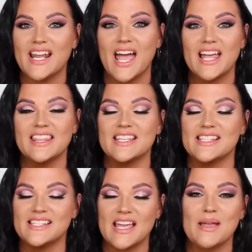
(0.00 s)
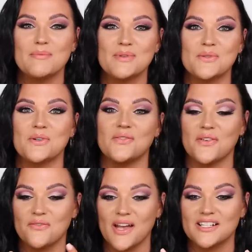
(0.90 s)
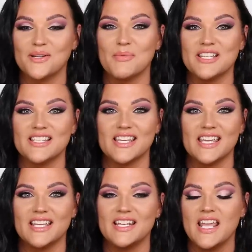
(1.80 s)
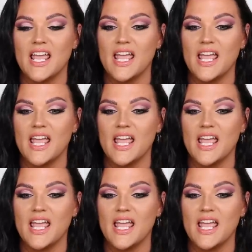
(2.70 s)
had the same sort of effect on my skin.